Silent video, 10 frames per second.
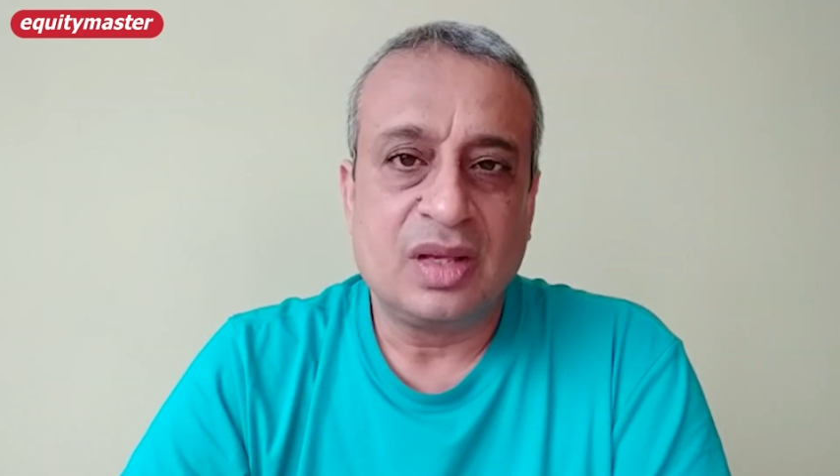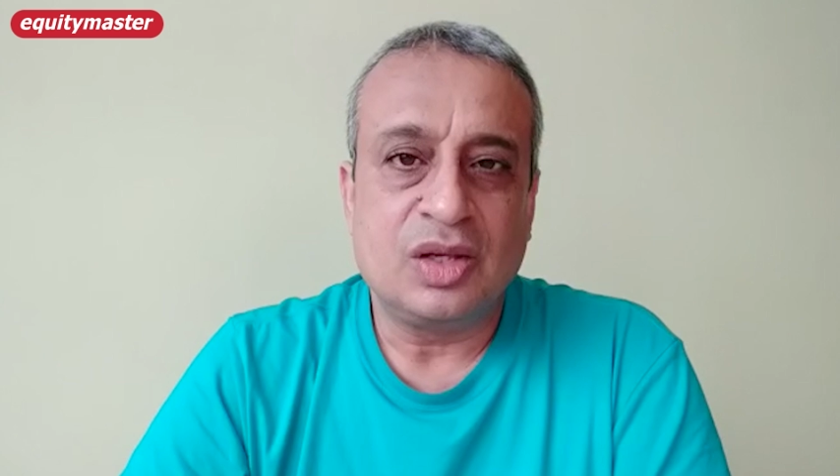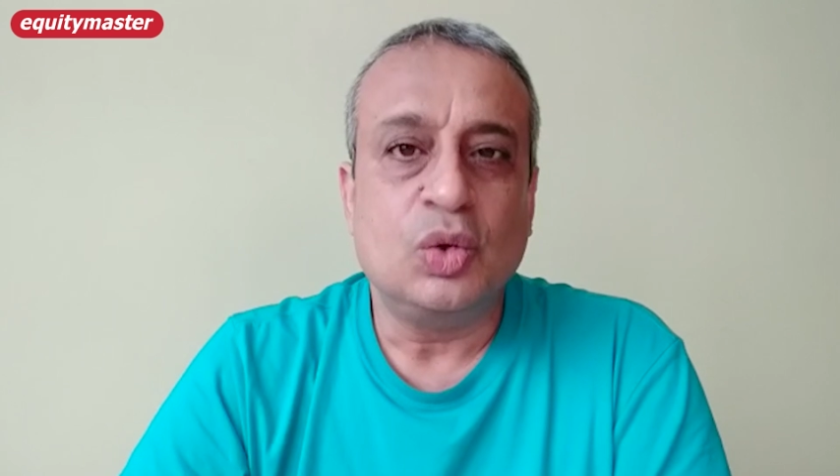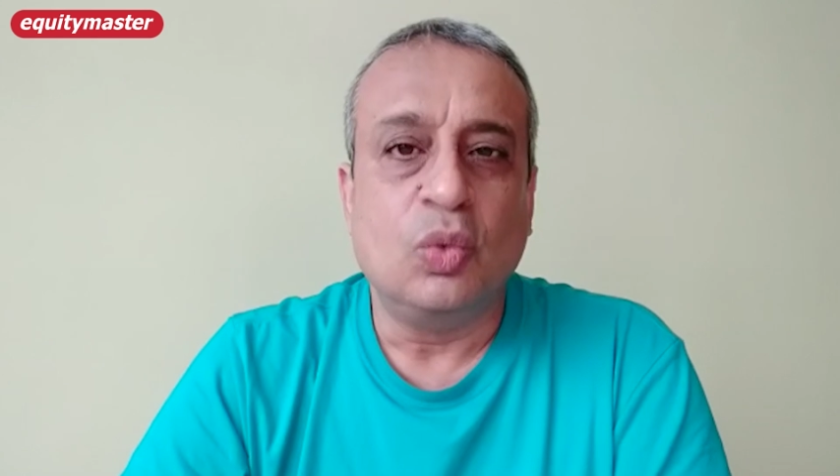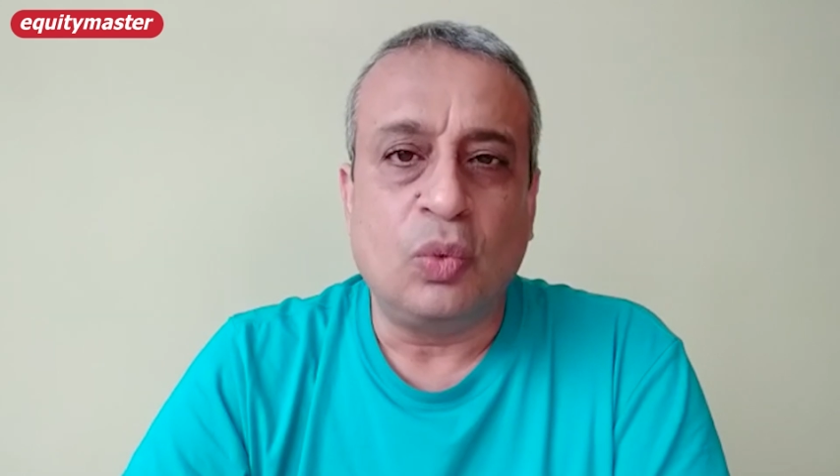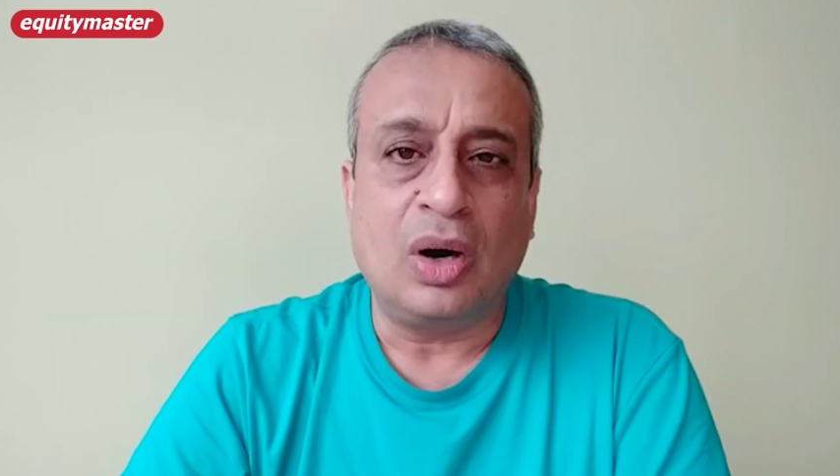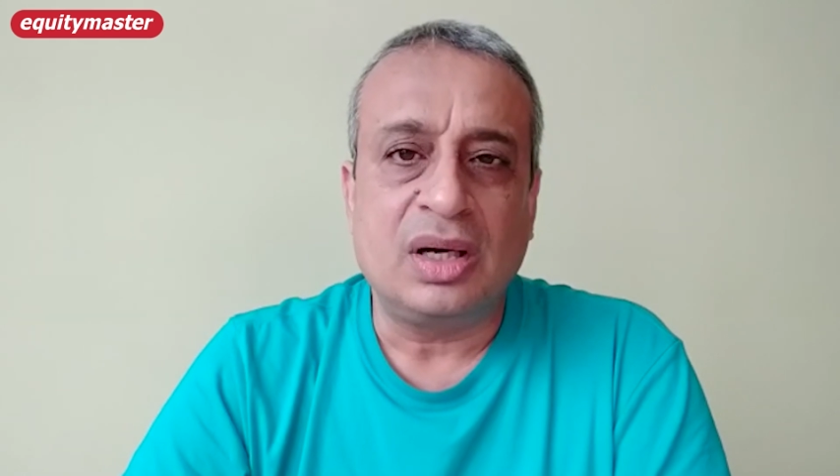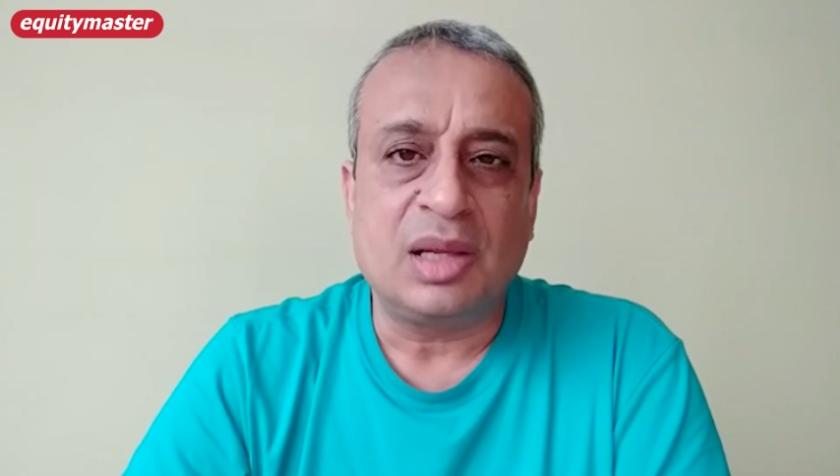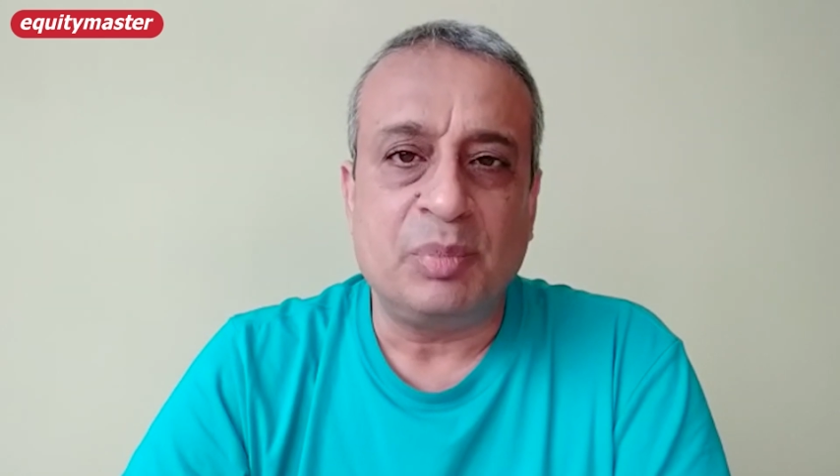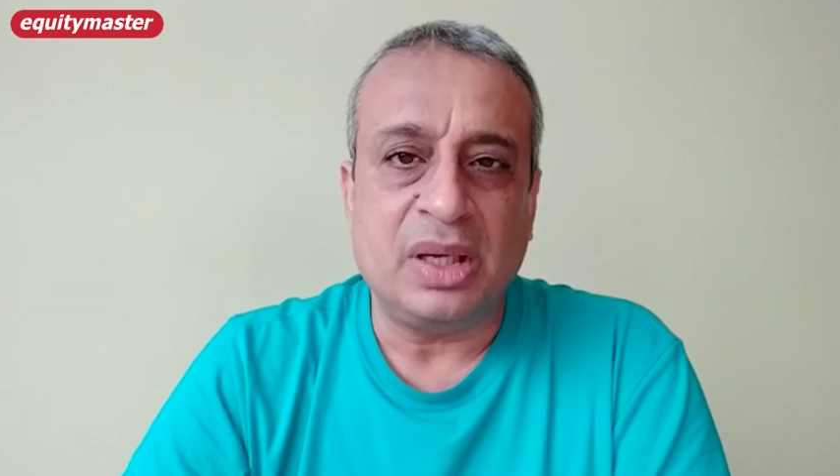You
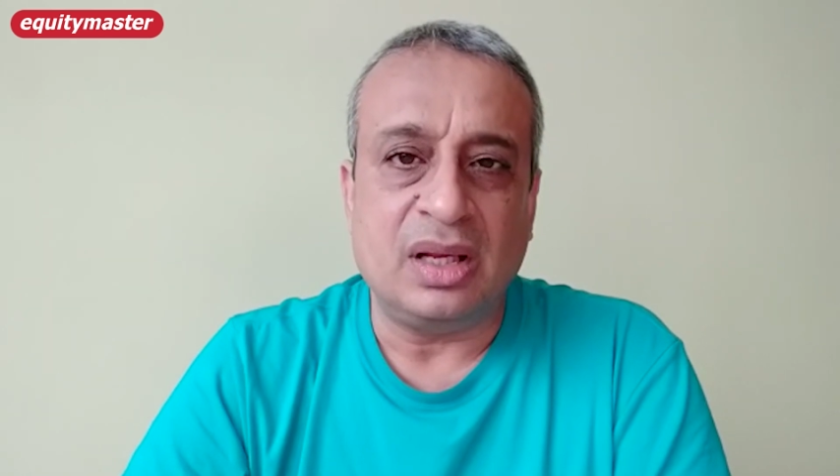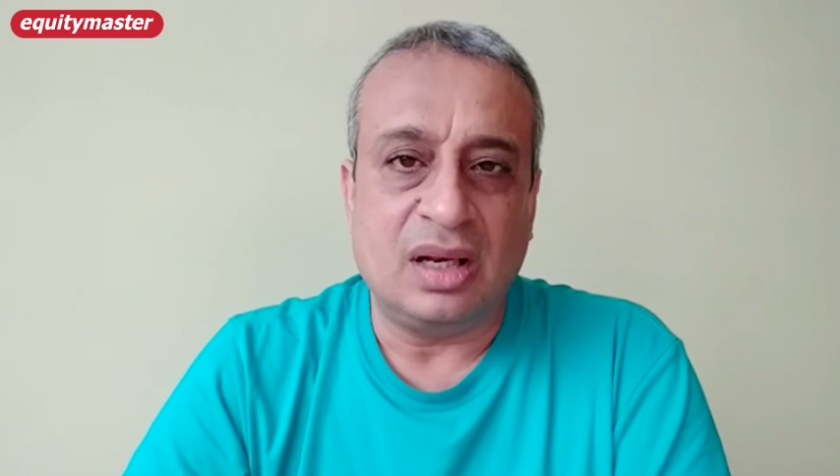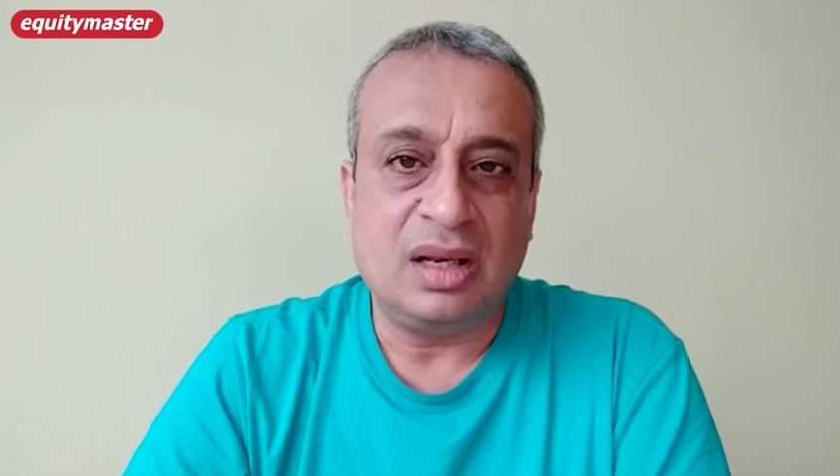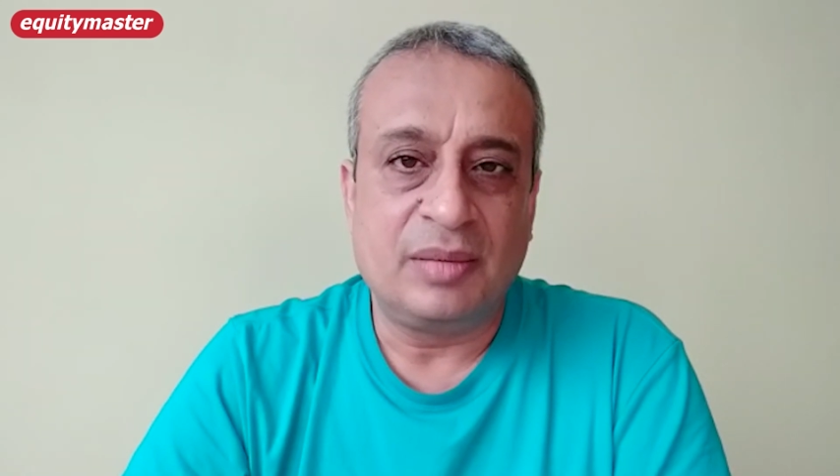want a meal.